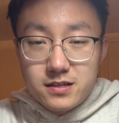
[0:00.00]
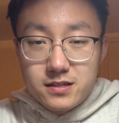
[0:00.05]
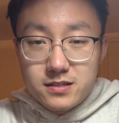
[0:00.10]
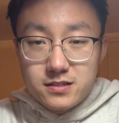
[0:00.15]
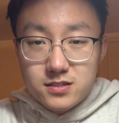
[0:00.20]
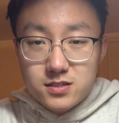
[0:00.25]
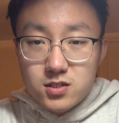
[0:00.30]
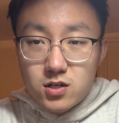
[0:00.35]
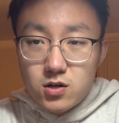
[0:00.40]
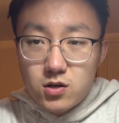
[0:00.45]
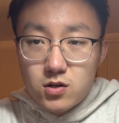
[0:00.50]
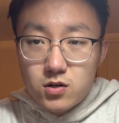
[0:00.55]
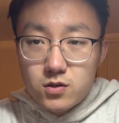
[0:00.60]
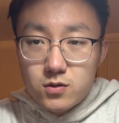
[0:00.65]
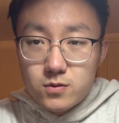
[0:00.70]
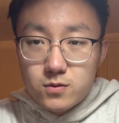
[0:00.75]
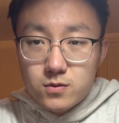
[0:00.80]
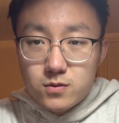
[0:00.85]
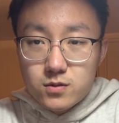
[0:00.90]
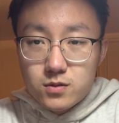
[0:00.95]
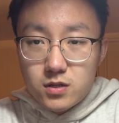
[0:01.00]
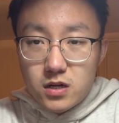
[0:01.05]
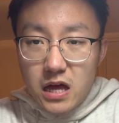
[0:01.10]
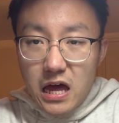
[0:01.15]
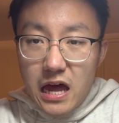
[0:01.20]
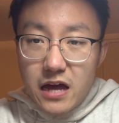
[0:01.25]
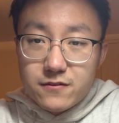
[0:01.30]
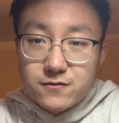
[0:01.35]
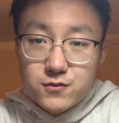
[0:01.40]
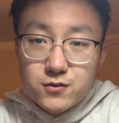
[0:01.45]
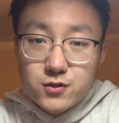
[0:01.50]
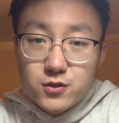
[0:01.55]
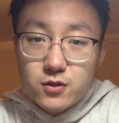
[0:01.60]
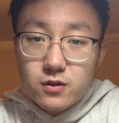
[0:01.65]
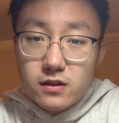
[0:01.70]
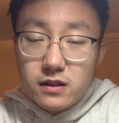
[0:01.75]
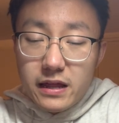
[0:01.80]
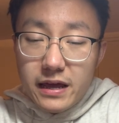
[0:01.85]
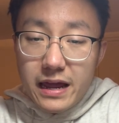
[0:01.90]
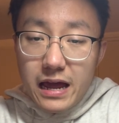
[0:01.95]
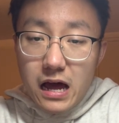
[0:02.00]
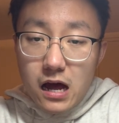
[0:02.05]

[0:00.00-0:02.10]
So after you lay